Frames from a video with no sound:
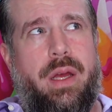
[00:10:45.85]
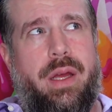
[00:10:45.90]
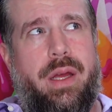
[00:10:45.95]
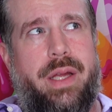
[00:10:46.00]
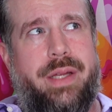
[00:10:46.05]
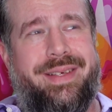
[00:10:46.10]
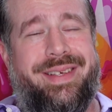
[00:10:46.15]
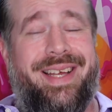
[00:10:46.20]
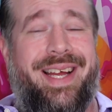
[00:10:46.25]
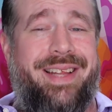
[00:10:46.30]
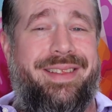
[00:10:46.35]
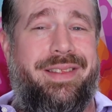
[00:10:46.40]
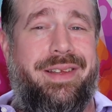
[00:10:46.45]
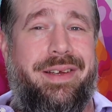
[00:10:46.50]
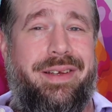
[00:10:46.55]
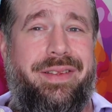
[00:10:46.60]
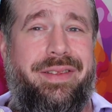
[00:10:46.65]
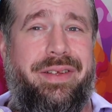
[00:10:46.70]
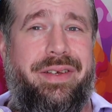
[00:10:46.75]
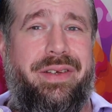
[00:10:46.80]
It's not
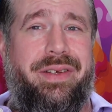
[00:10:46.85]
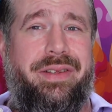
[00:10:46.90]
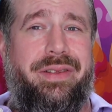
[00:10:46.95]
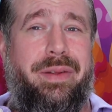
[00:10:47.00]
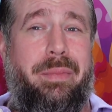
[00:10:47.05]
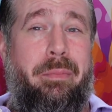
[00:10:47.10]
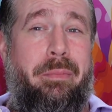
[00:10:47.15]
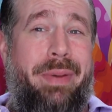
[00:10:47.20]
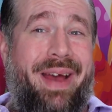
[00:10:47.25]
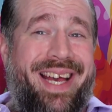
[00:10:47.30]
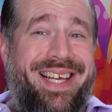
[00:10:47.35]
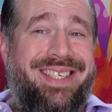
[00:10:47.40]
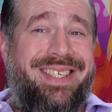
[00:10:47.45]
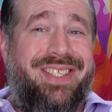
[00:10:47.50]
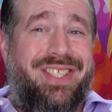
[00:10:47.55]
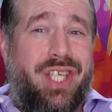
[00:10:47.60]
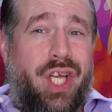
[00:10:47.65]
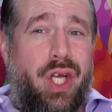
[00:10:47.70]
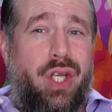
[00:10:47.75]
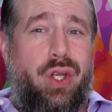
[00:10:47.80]
the
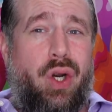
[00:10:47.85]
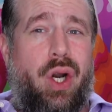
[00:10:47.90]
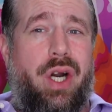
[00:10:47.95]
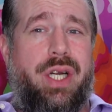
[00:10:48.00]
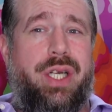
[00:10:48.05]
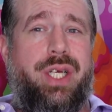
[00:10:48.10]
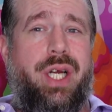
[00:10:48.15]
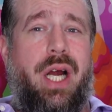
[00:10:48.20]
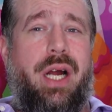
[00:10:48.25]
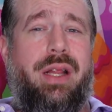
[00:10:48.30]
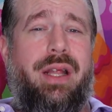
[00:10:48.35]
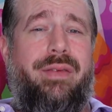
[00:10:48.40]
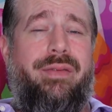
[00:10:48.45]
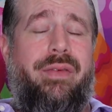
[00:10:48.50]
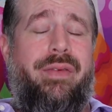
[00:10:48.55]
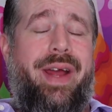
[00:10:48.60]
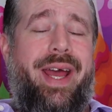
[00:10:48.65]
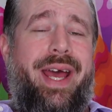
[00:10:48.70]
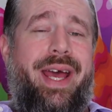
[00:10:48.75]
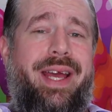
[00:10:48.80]
best dark chocolate I've
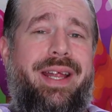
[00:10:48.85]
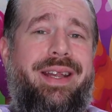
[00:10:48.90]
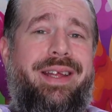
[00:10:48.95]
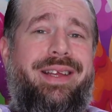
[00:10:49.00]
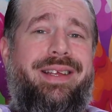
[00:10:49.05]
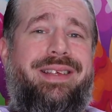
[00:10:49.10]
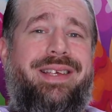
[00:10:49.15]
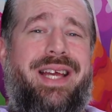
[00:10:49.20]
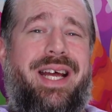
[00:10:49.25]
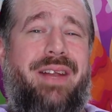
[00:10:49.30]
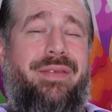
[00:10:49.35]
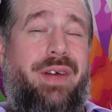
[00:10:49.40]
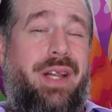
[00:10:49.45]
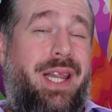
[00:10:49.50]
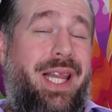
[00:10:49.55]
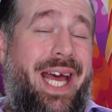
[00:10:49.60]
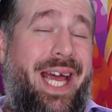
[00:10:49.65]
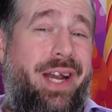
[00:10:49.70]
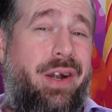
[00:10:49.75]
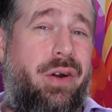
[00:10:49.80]
ever had. It's kind of a
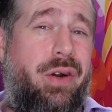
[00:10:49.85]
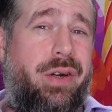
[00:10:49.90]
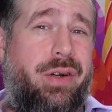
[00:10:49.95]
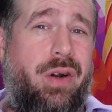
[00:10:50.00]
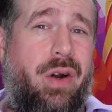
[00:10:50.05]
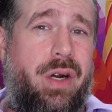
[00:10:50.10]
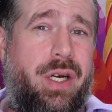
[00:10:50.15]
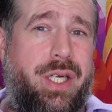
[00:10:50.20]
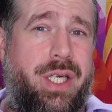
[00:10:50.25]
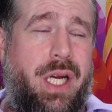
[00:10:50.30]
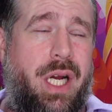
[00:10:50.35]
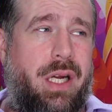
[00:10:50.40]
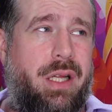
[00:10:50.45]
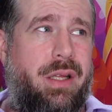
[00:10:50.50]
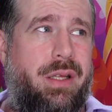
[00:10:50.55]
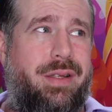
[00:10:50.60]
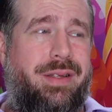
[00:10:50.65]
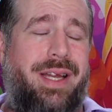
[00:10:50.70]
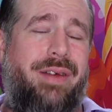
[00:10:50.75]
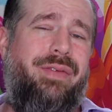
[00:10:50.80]
lighter dark
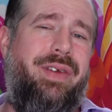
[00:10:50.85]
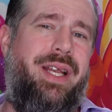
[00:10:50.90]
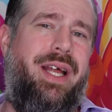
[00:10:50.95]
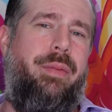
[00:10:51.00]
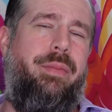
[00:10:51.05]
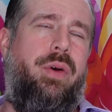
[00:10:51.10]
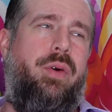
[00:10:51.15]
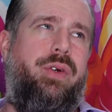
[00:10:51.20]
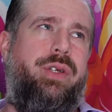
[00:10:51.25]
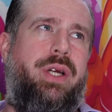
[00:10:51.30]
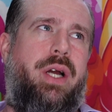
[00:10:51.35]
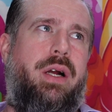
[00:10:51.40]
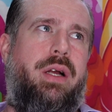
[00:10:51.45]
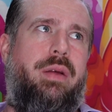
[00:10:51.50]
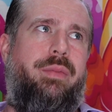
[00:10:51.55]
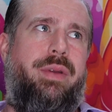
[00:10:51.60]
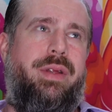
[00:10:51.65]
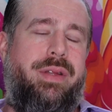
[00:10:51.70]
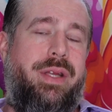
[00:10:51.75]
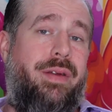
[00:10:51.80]
chocolate. It's definitely not milk
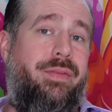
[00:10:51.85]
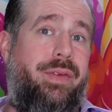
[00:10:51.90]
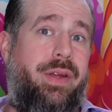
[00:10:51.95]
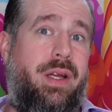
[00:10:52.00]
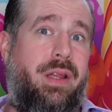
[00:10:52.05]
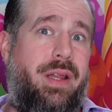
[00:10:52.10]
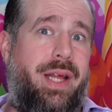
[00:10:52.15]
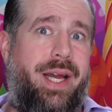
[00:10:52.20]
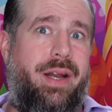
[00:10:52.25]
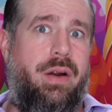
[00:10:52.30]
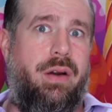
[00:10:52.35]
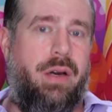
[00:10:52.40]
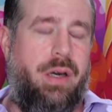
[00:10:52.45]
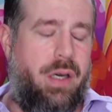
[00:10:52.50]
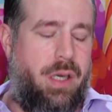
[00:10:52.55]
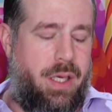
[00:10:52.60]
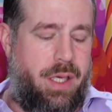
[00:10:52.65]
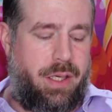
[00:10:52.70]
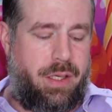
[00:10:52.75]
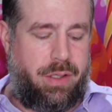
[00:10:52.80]
chocolate, but it's definitely a lighter
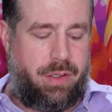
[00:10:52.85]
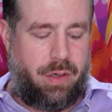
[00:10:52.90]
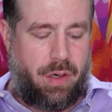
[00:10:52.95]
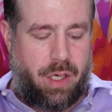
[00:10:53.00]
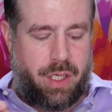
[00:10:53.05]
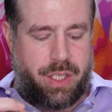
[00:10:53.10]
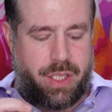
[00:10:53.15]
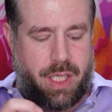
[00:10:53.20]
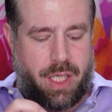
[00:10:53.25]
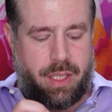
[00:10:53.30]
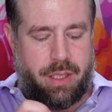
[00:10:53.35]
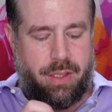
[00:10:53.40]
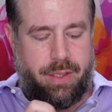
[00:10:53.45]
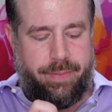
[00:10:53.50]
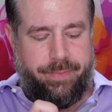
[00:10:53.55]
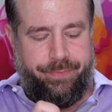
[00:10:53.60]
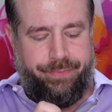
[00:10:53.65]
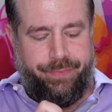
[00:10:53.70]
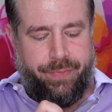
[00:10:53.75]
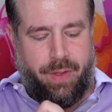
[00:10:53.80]
dark
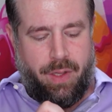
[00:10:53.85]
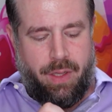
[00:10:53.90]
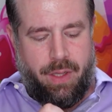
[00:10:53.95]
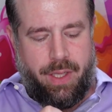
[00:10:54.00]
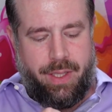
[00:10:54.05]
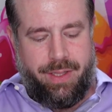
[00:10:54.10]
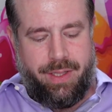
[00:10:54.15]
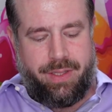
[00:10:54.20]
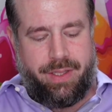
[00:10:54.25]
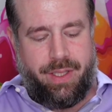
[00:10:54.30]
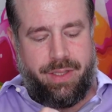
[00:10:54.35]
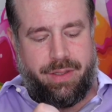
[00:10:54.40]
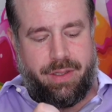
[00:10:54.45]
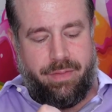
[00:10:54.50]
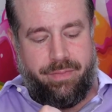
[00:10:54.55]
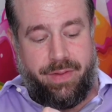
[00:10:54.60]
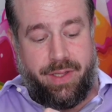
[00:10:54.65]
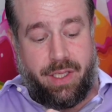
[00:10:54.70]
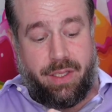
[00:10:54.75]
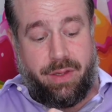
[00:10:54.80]
chocolate in the sense
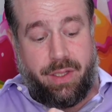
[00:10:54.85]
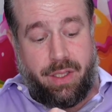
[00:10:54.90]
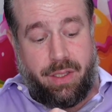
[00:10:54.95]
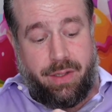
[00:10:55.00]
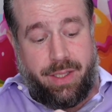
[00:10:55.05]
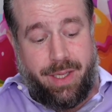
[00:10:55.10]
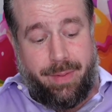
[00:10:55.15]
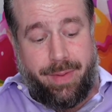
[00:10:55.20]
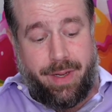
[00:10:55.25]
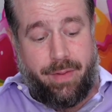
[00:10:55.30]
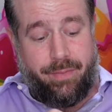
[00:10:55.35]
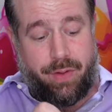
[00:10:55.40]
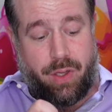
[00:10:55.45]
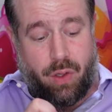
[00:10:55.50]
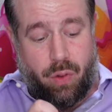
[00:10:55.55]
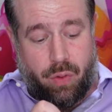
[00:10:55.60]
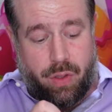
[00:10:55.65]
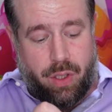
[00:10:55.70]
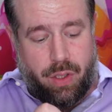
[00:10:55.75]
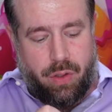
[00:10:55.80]
of the amount of
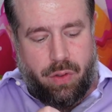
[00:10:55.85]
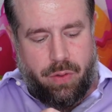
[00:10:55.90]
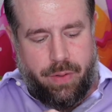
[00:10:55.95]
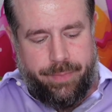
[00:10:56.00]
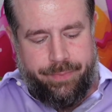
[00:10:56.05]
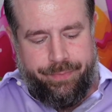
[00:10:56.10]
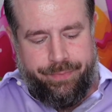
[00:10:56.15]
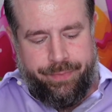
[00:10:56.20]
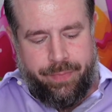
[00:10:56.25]
cocoa.